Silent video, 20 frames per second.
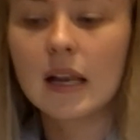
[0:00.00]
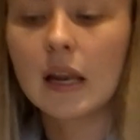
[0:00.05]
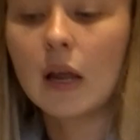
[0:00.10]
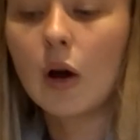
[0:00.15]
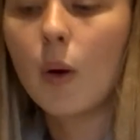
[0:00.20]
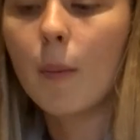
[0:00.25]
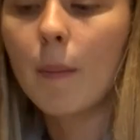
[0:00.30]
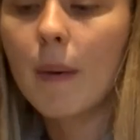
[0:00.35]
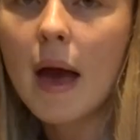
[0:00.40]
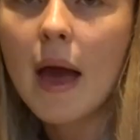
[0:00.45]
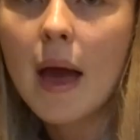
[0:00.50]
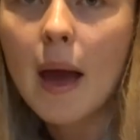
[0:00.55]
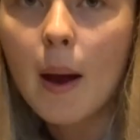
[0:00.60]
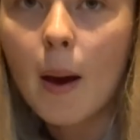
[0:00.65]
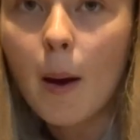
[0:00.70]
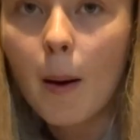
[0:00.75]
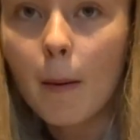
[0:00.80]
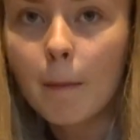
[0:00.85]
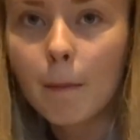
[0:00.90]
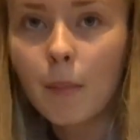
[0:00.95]
a little bit,
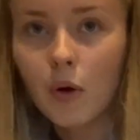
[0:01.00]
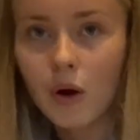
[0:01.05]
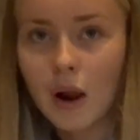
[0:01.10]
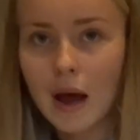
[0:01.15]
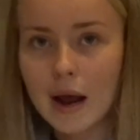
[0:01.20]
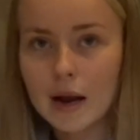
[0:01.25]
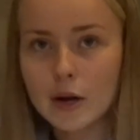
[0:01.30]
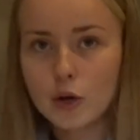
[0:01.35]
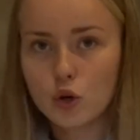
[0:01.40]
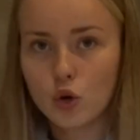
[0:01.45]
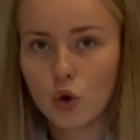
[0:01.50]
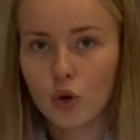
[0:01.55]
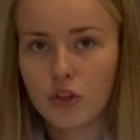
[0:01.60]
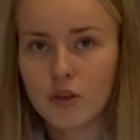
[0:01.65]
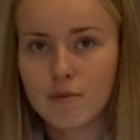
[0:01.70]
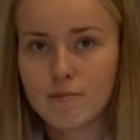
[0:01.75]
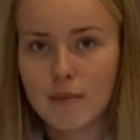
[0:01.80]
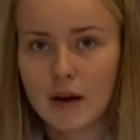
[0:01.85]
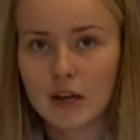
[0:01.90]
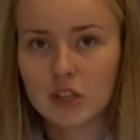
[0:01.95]
but like
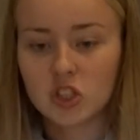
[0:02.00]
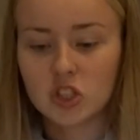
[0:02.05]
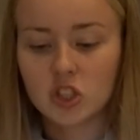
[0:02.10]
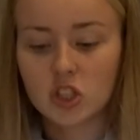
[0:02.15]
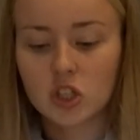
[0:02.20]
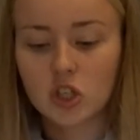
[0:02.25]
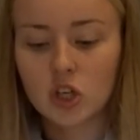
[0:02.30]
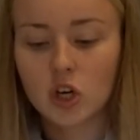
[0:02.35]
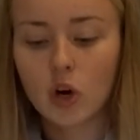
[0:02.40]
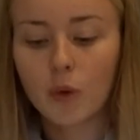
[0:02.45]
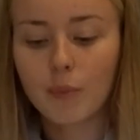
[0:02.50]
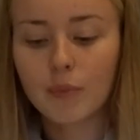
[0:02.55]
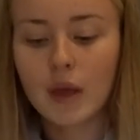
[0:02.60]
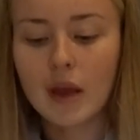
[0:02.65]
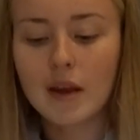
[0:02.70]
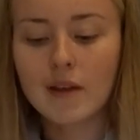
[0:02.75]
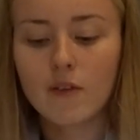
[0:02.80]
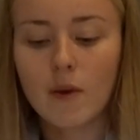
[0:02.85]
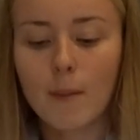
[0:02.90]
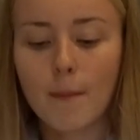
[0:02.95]
nothing magical.
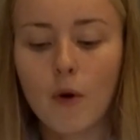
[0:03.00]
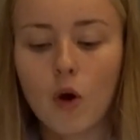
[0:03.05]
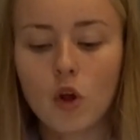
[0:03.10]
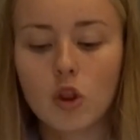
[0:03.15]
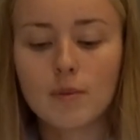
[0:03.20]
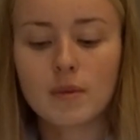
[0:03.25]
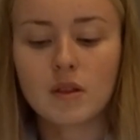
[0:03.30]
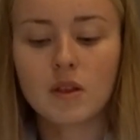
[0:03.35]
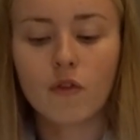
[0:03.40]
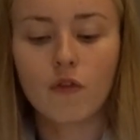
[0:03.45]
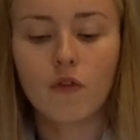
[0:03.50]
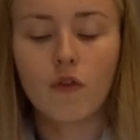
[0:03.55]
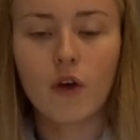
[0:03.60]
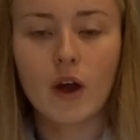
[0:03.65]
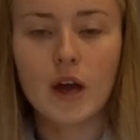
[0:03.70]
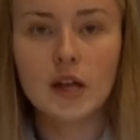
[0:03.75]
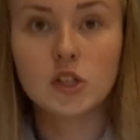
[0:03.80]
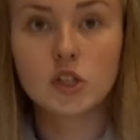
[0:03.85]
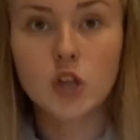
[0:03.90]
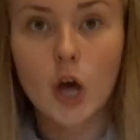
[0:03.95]
And if you put them in the
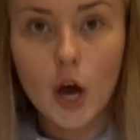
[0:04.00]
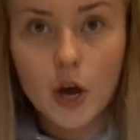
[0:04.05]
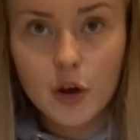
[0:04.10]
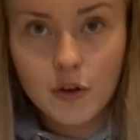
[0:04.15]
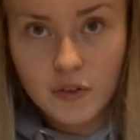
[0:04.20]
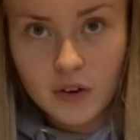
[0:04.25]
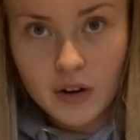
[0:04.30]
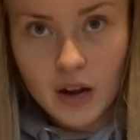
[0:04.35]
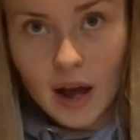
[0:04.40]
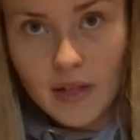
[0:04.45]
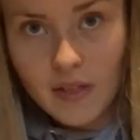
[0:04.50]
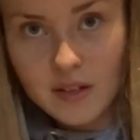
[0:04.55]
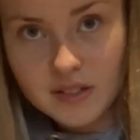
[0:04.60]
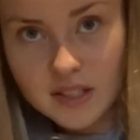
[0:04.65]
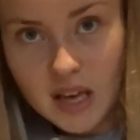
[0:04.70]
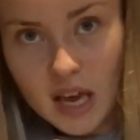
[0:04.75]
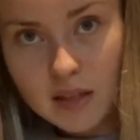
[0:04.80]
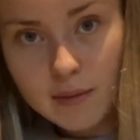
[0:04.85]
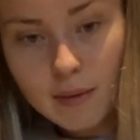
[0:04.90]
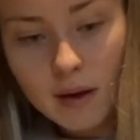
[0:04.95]
fridge overnight, then
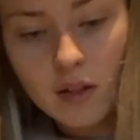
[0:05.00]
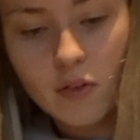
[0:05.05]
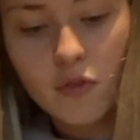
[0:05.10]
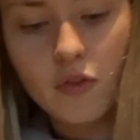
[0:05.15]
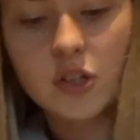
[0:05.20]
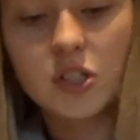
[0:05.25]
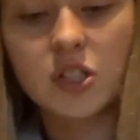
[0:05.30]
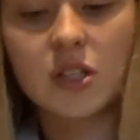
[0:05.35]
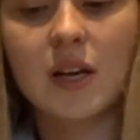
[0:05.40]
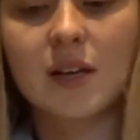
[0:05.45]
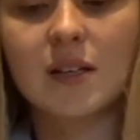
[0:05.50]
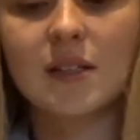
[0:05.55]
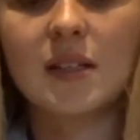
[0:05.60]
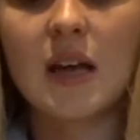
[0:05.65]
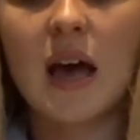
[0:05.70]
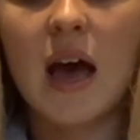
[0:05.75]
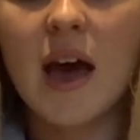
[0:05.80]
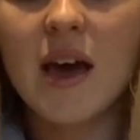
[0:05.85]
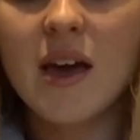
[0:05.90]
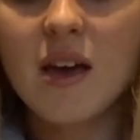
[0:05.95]
take them out of the fridge the next
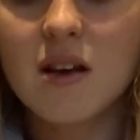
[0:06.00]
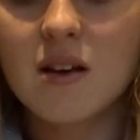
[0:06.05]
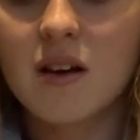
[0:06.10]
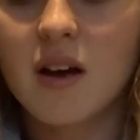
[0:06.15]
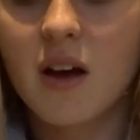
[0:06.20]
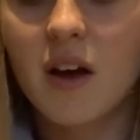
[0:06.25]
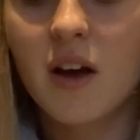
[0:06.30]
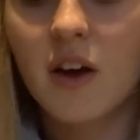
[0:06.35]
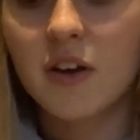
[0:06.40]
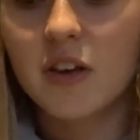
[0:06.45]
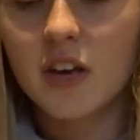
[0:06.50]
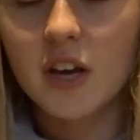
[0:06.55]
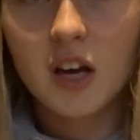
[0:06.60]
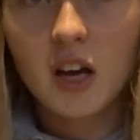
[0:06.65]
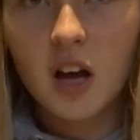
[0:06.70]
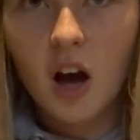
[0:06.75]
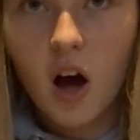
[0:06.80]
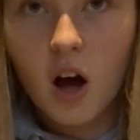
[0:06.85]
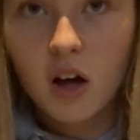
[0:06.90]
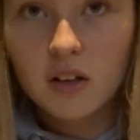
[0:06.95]
day, you
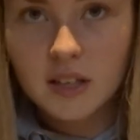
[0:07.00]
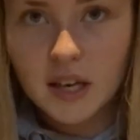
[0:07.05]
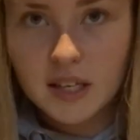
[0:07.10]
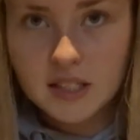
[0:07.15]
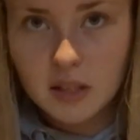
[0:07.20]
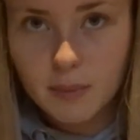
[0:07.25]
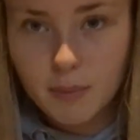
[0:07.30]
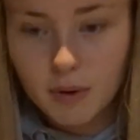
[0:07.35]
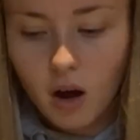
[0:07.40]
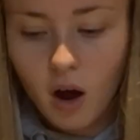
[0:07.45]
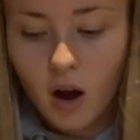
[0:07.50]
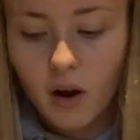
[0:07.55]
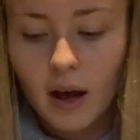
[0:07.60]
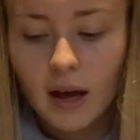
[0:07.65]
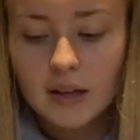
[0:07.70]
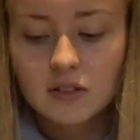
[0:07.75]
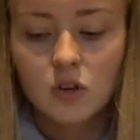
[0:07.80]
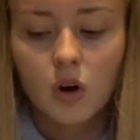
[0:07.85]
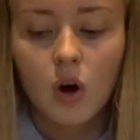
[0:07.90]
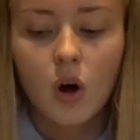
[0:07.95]
can't taste the banana
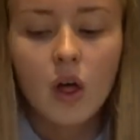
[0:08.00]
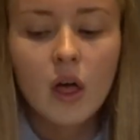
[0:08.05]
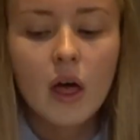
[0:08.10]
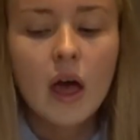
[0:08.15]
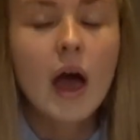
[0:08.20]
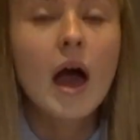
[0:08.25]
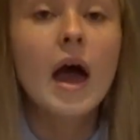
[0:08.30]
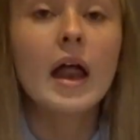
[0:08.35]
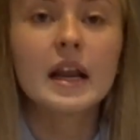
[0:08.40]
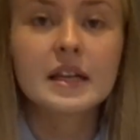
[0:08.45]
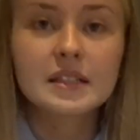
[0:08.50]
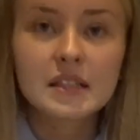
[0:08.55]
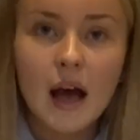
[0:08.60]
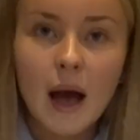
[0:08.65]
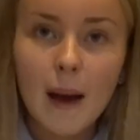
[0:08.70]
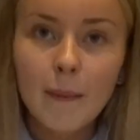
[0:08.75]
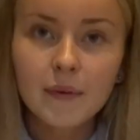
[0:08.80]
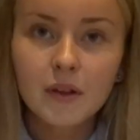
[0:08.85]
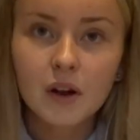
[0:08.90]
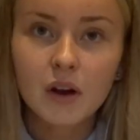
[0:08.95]
at all. And it's
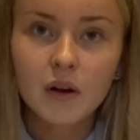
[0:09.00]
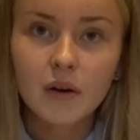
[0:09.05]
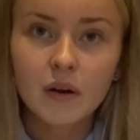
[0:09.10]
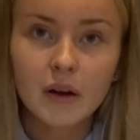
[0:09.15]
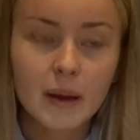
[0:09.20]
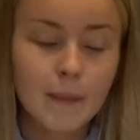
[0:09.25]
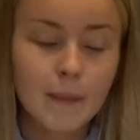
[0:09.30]
absolutely